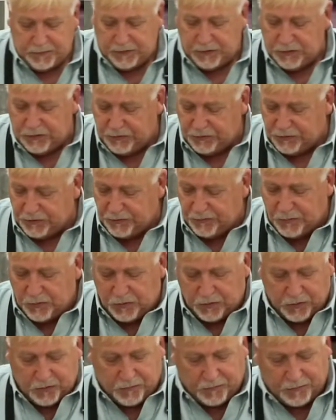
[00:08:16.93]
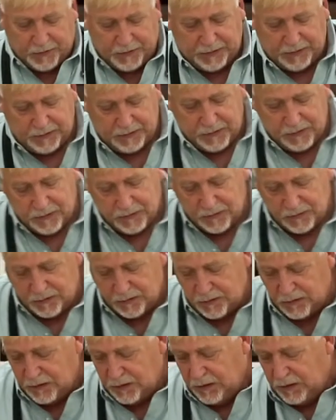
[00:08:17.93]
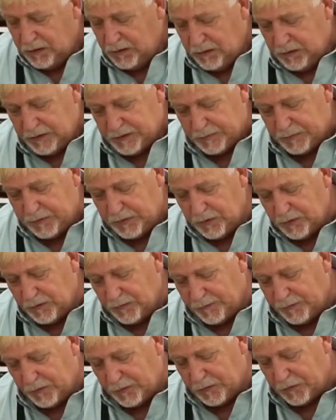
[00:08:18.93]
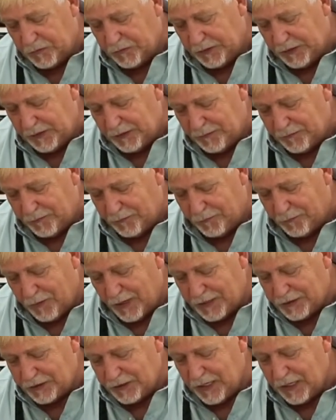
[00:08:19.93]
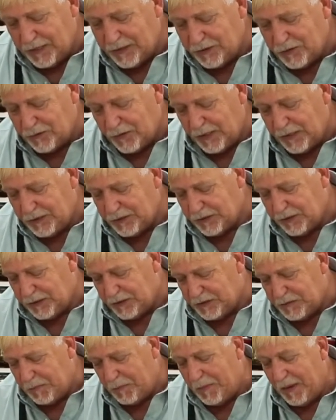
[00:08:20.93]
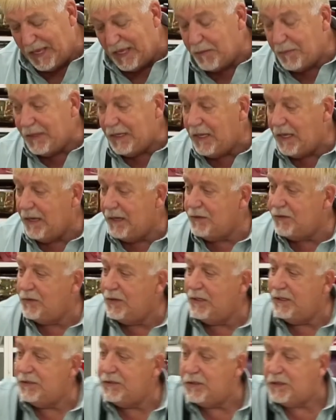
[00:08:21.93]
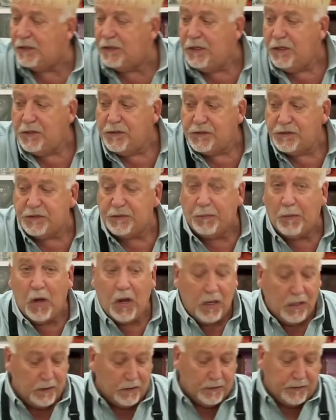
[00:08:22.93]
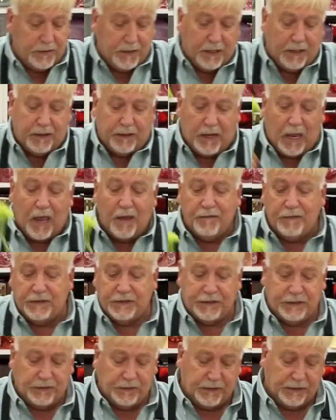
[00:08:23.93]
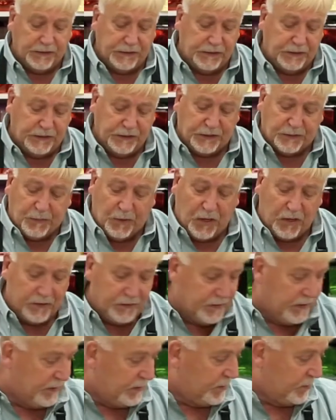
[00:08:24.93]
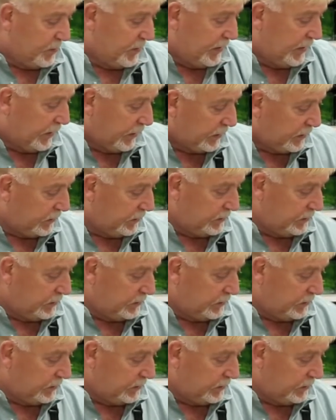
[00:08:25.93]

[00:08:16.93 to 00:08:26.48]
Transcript: and do some more green. This beautiful green, fresh hydrangea. It's baby hydrangea. Smaller than, obviously you can see, smaller than the pink.